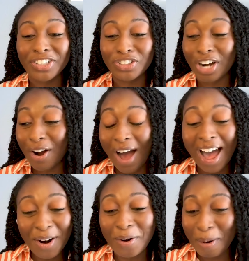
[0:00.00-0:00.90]
Sheryl,
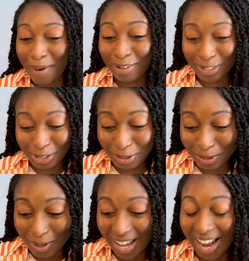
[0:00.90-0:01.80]
I don't know about
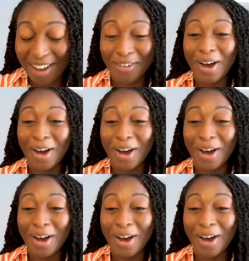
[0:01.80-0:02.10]
you, and I've